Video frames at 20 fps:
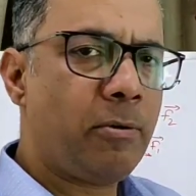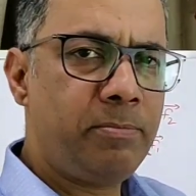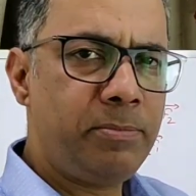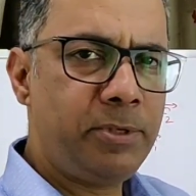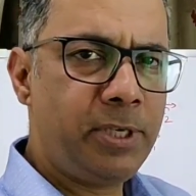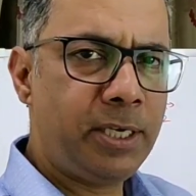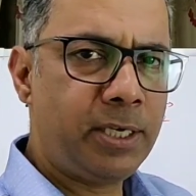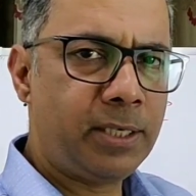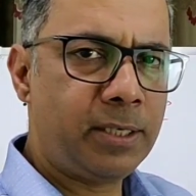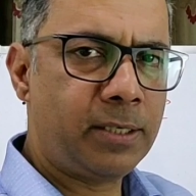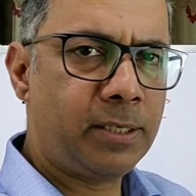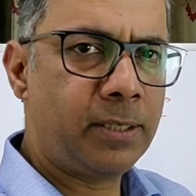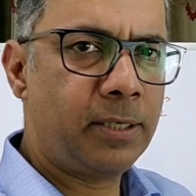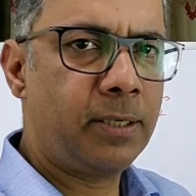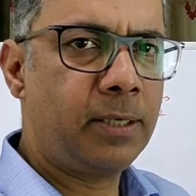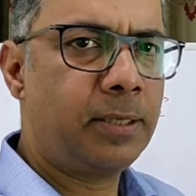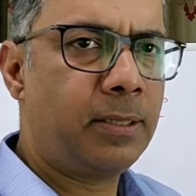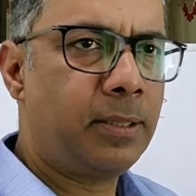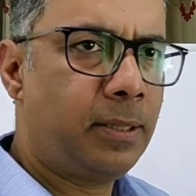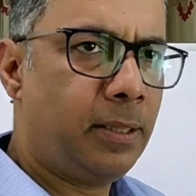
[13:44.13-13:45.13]

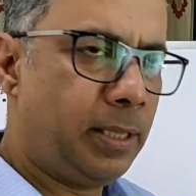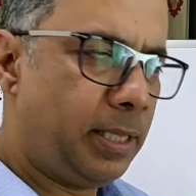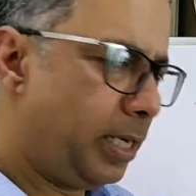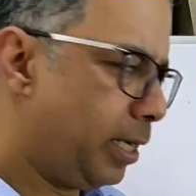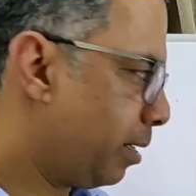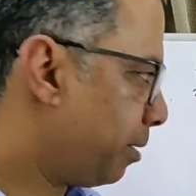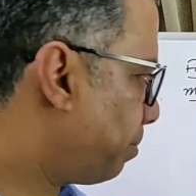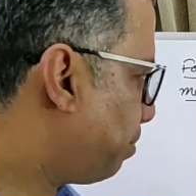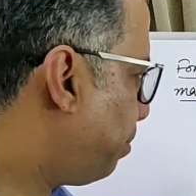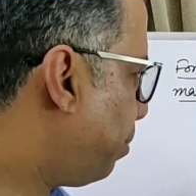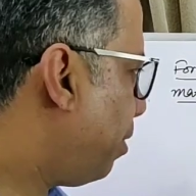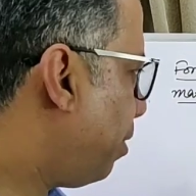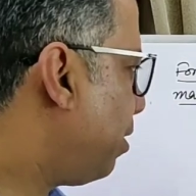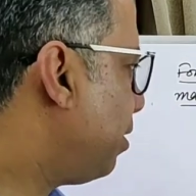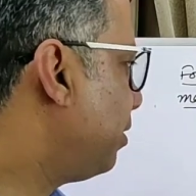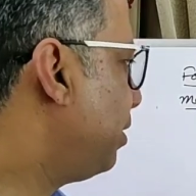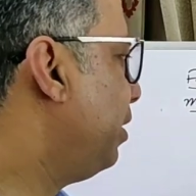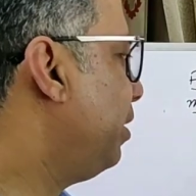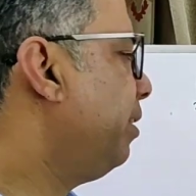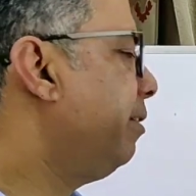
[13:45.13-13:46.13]
objects, they are
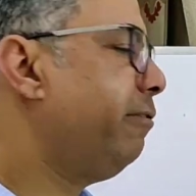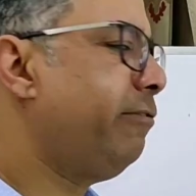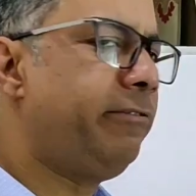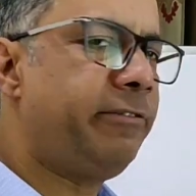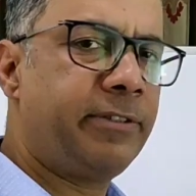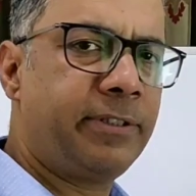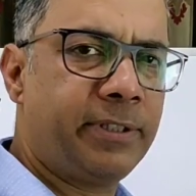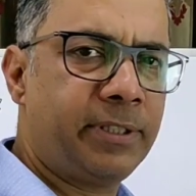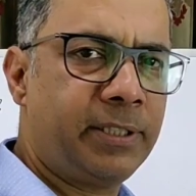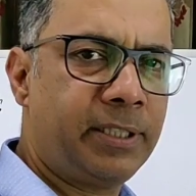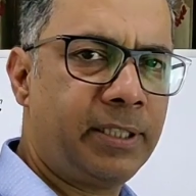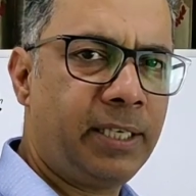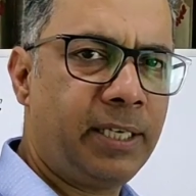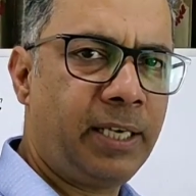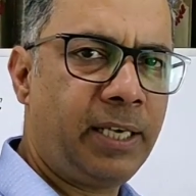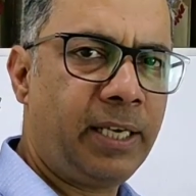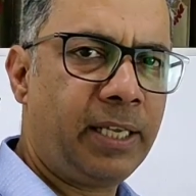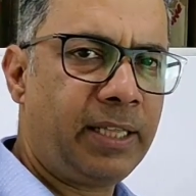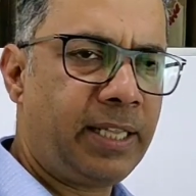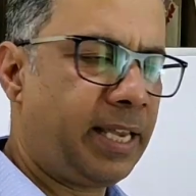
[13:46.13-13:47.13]
positive,
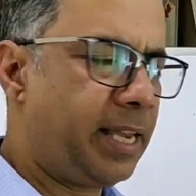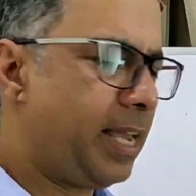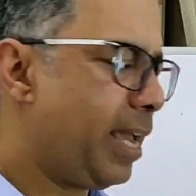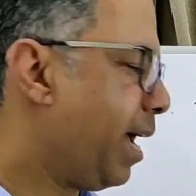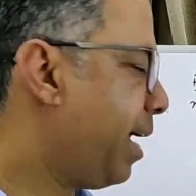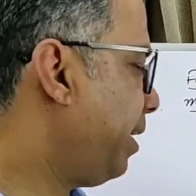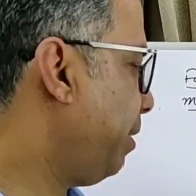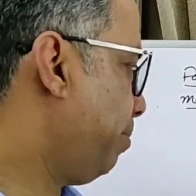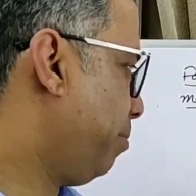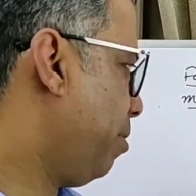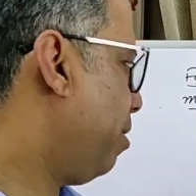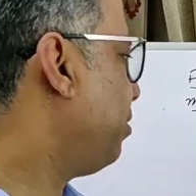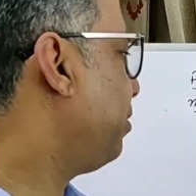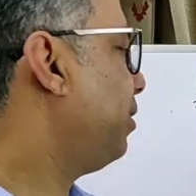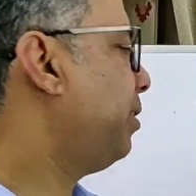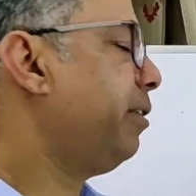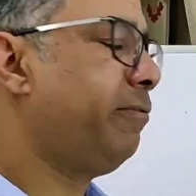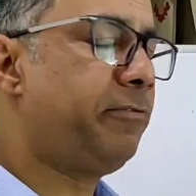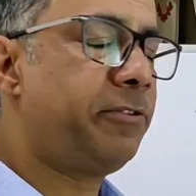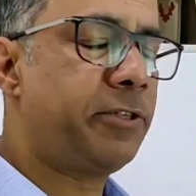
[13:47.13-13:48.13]
they carry
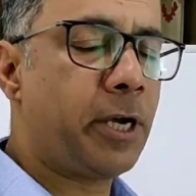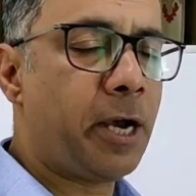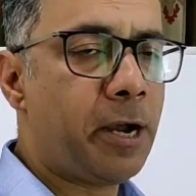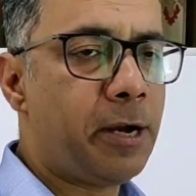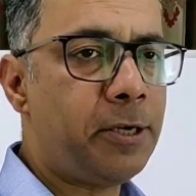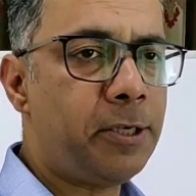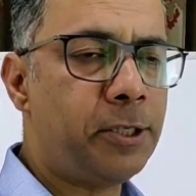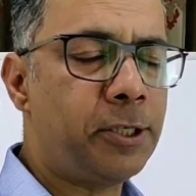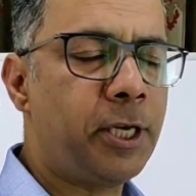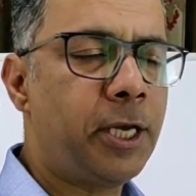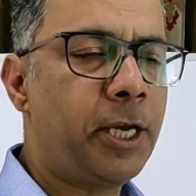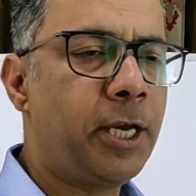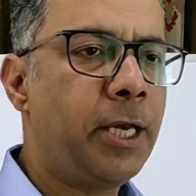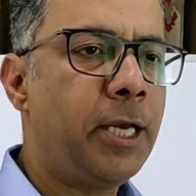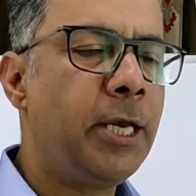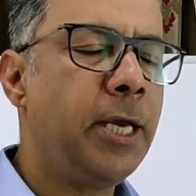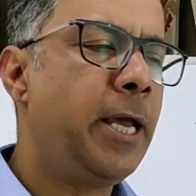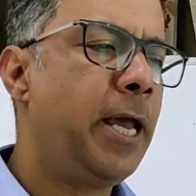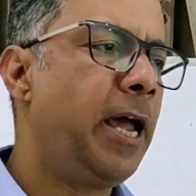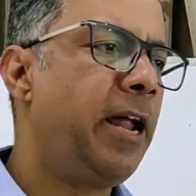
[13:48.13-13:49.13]
positive charge,
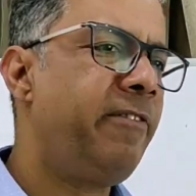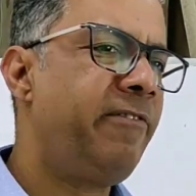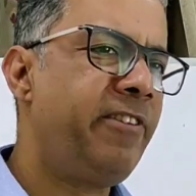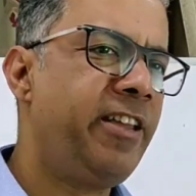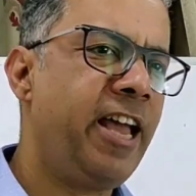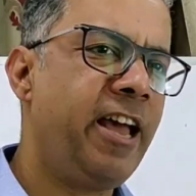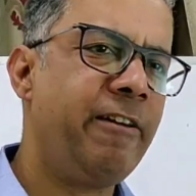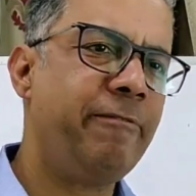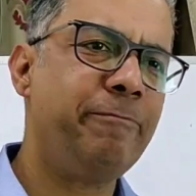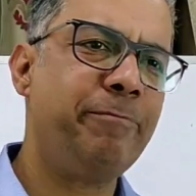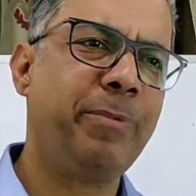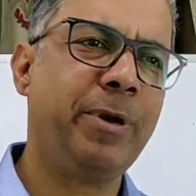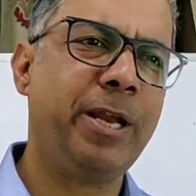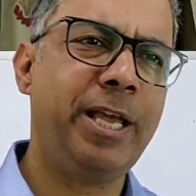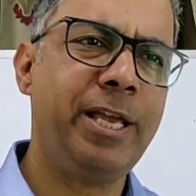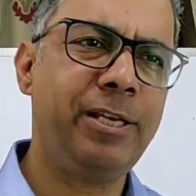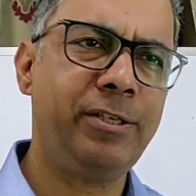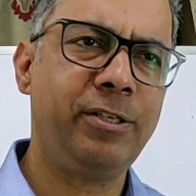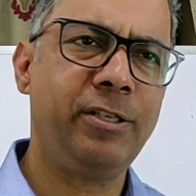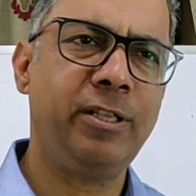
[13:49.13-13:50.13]
and we have
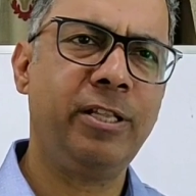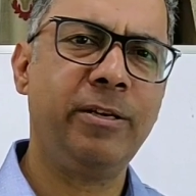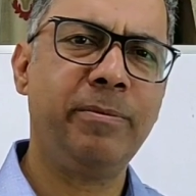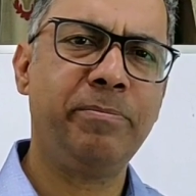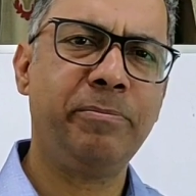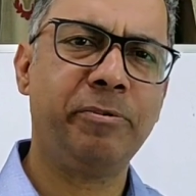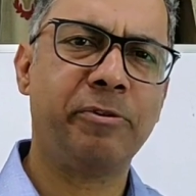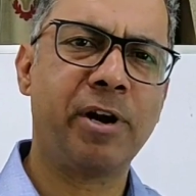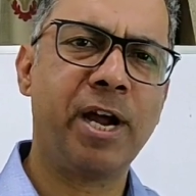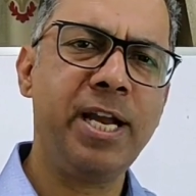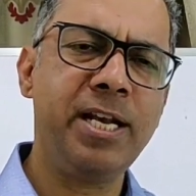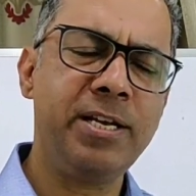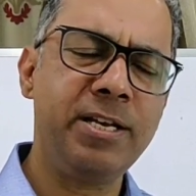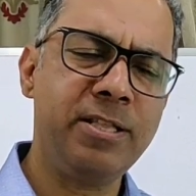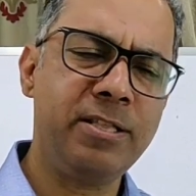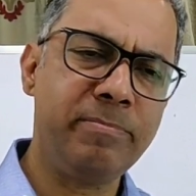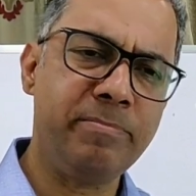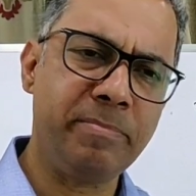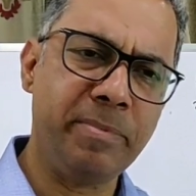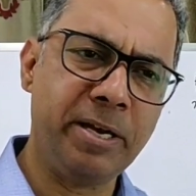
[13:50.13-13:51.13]
placed them right
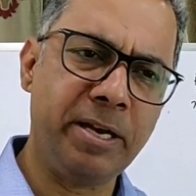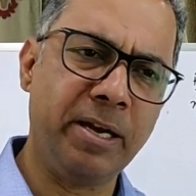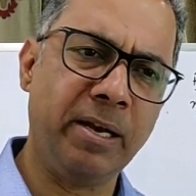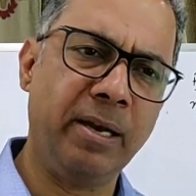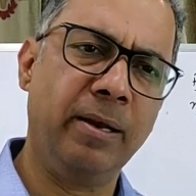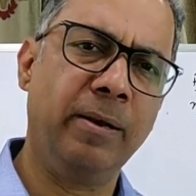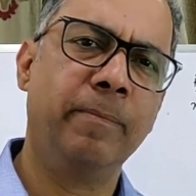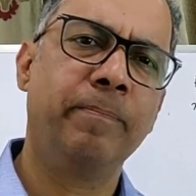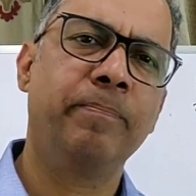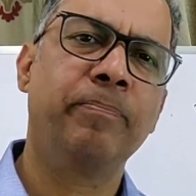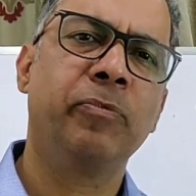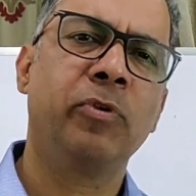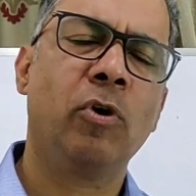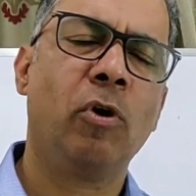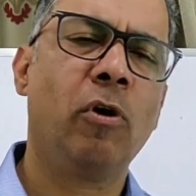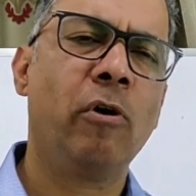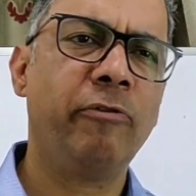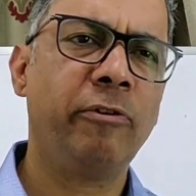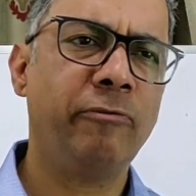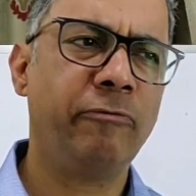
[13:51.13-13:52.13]
in the middle
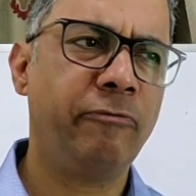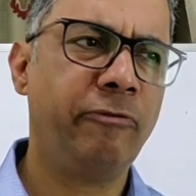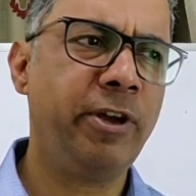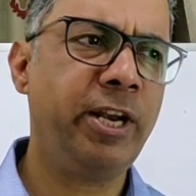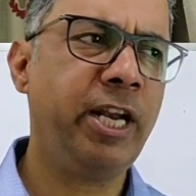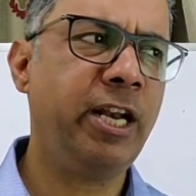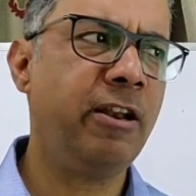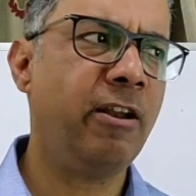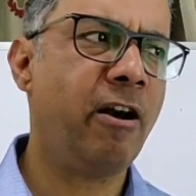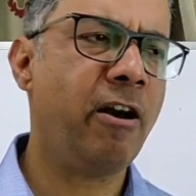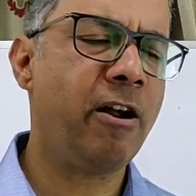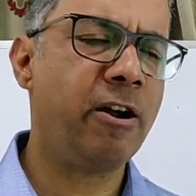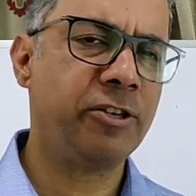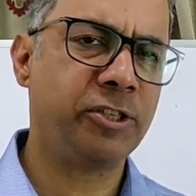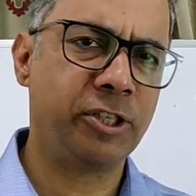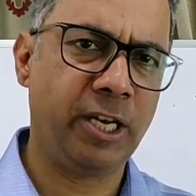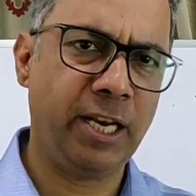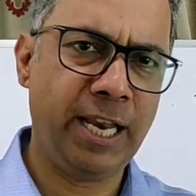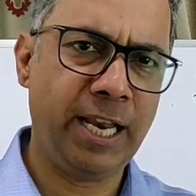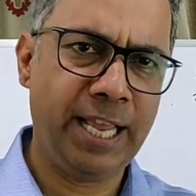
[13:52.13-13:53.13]
of a very
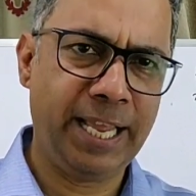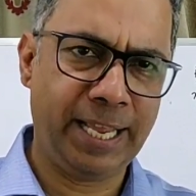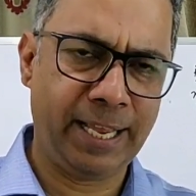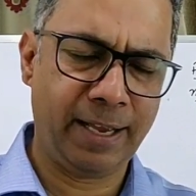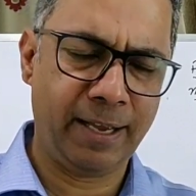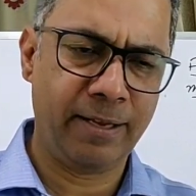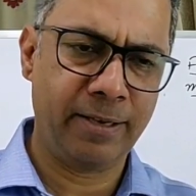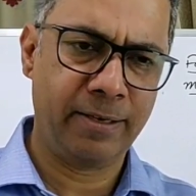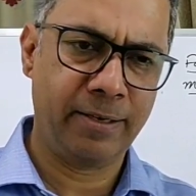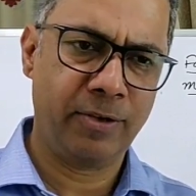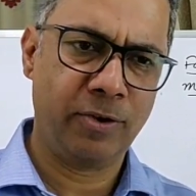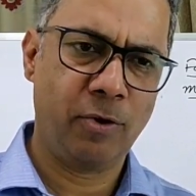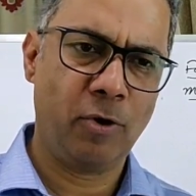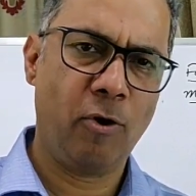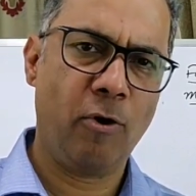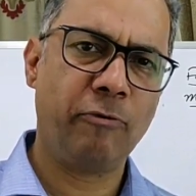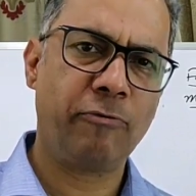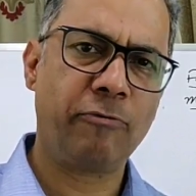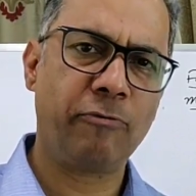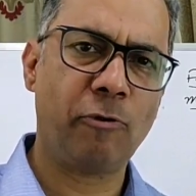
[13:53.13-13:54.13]
large lake
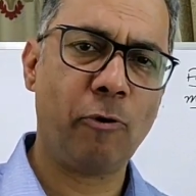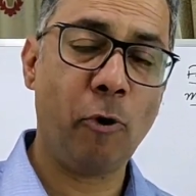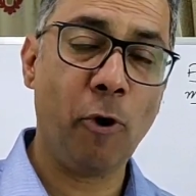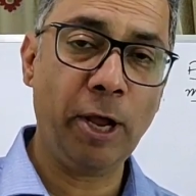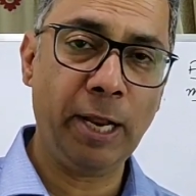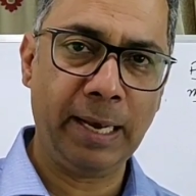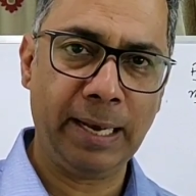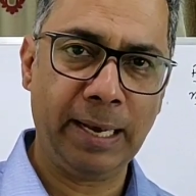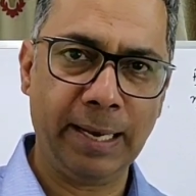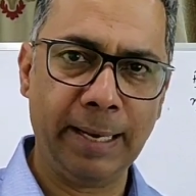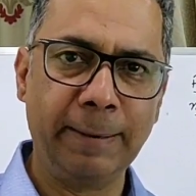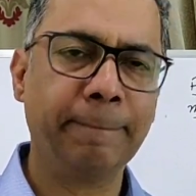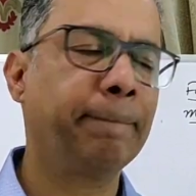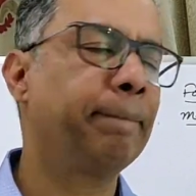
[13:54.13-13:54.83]
of oil.